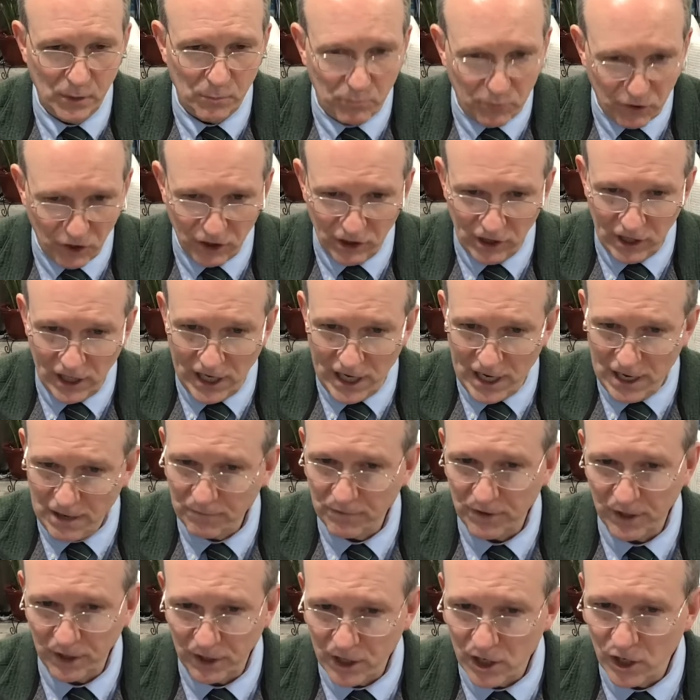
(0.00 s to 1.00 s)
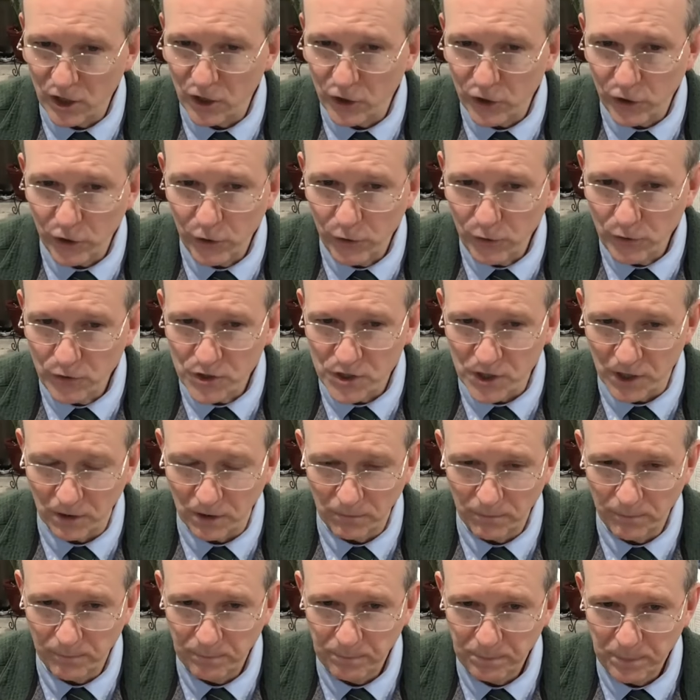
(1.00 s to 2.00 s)
Believe the
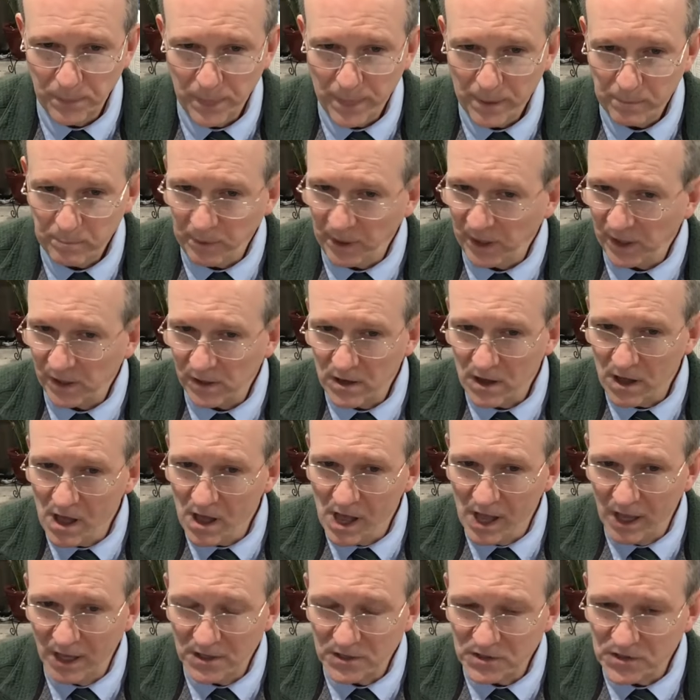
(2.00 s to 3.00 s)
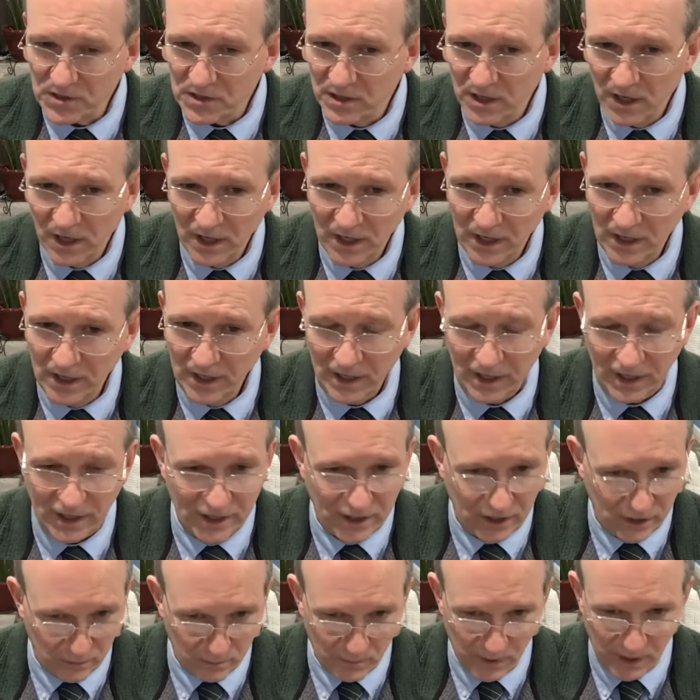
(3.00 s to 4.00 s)
conclusion, because
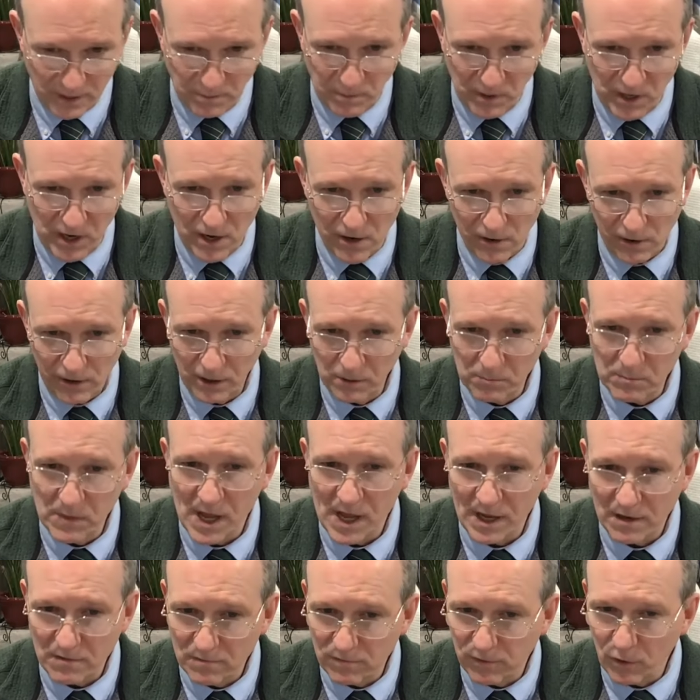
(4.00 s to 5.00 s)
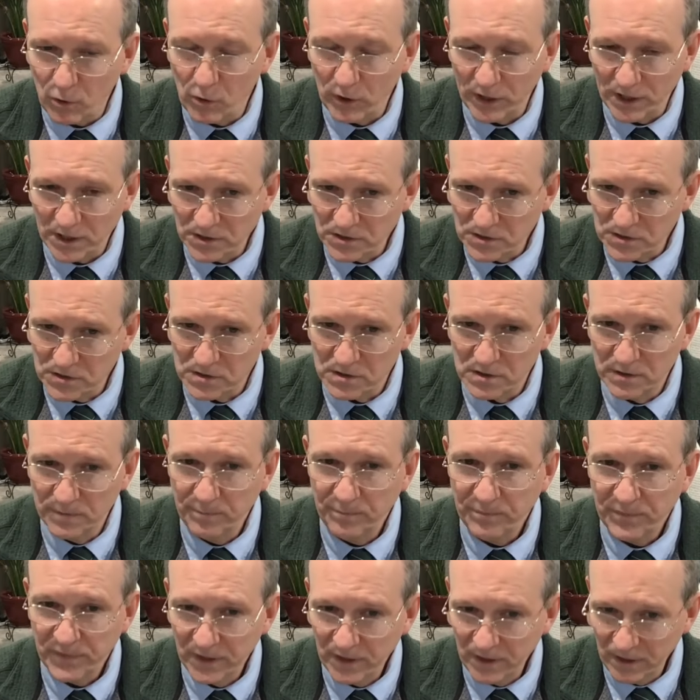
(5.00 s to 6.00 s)
you might be hearing my voice.
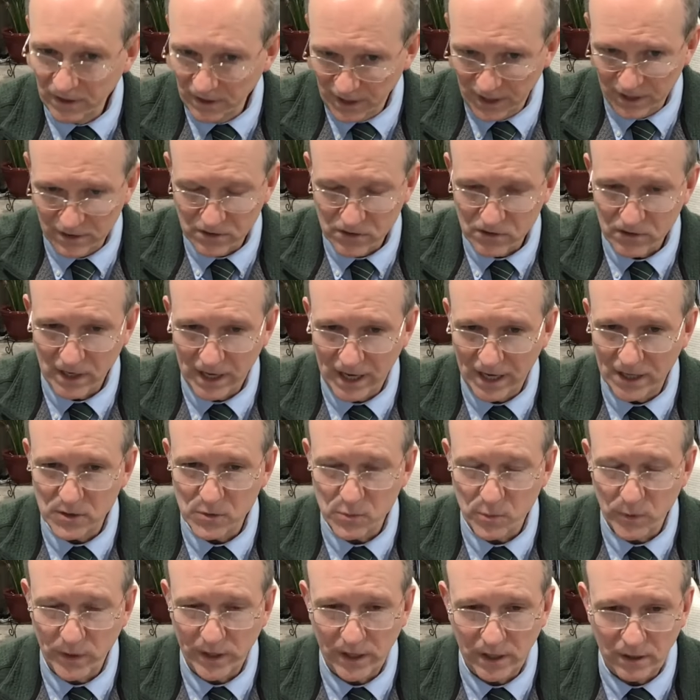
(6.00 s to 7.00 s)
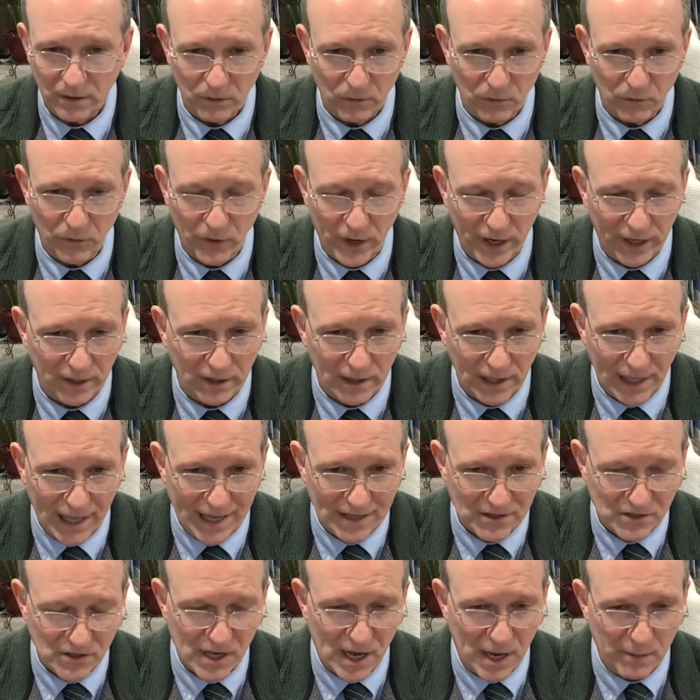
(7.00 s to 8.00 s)
As we read
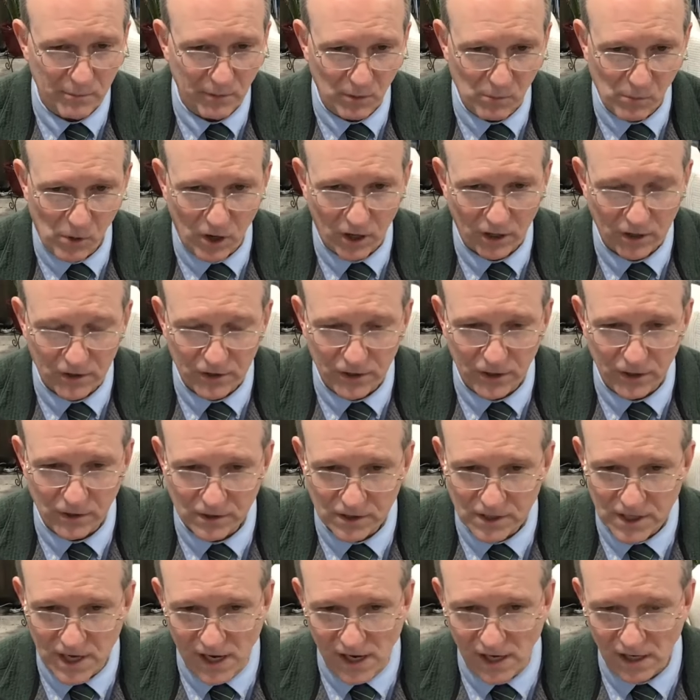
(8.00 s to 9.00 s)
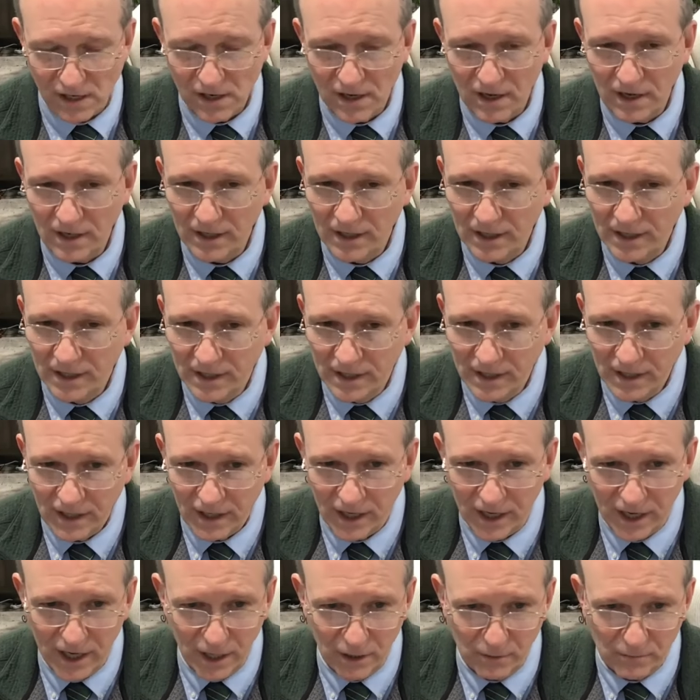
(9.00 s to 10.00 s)
last time in Mark 13,
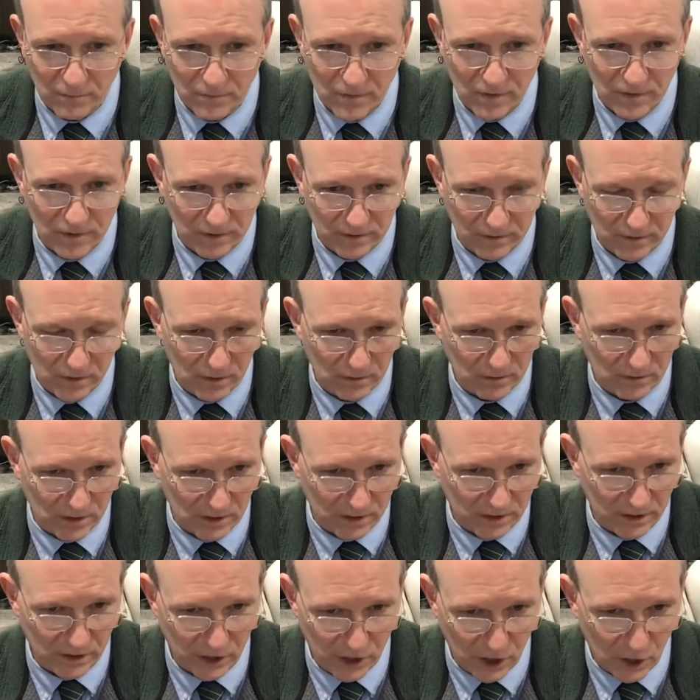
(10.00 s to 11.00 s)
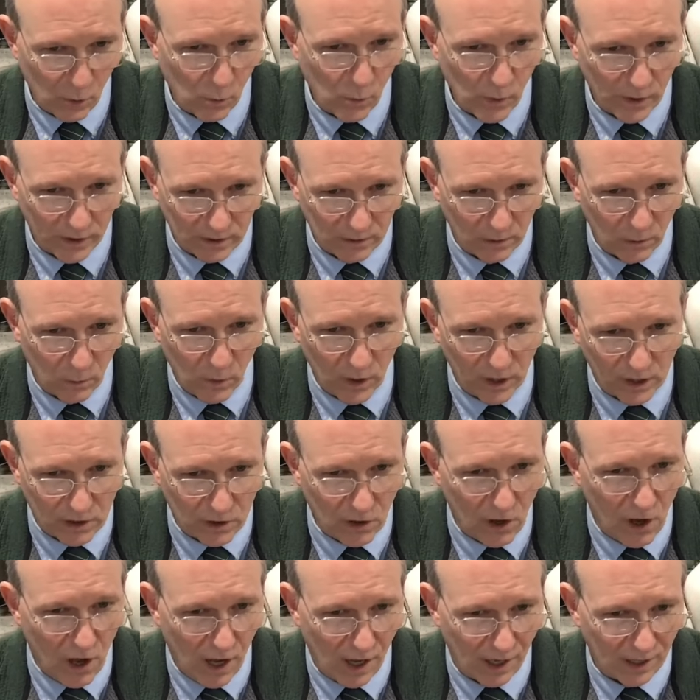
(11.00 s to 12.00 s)
what
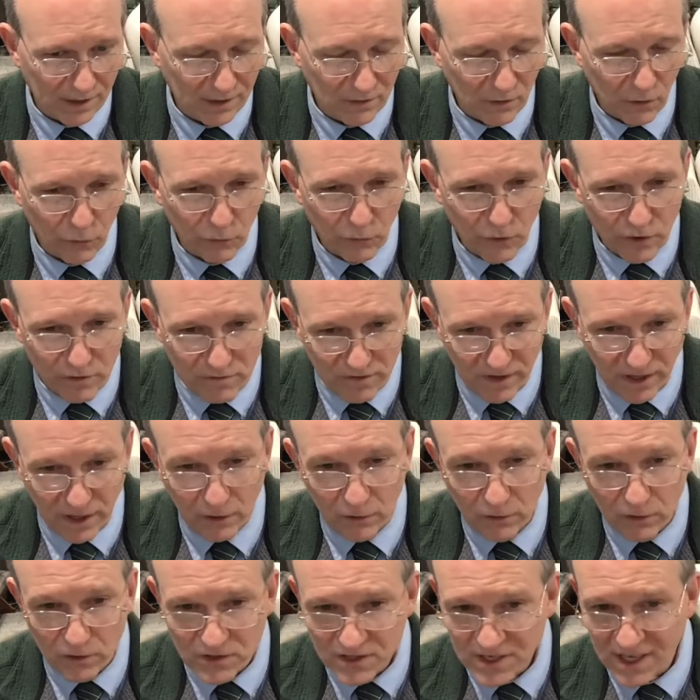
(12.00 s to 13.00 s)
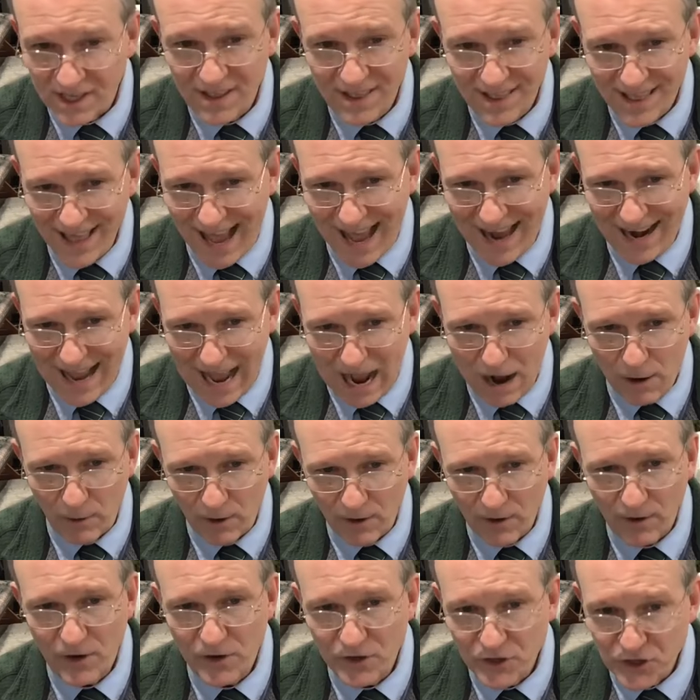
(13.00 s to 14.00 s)
God reveals in that
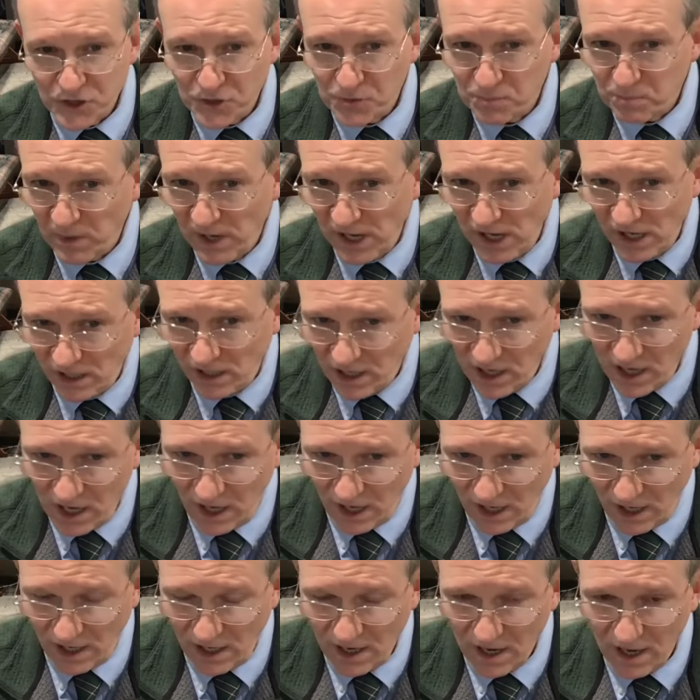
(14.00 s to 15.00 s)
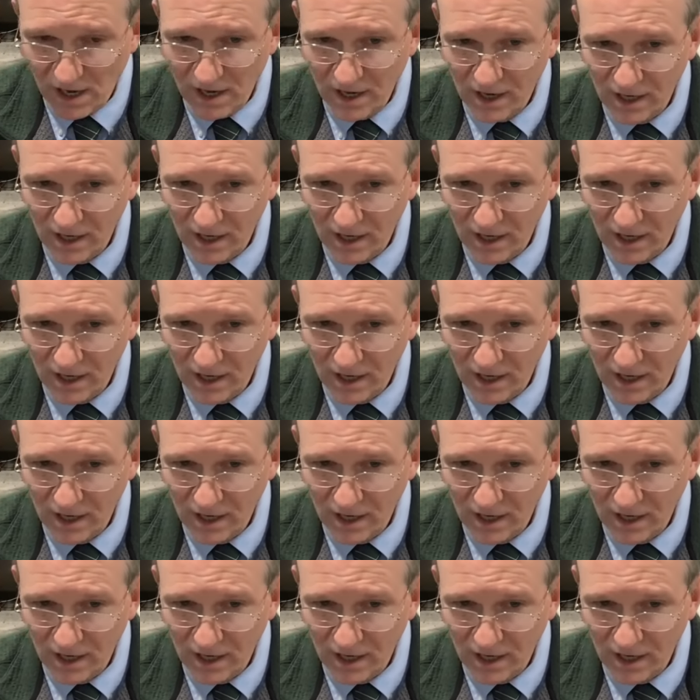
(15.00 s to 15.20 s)
hour, speak ye.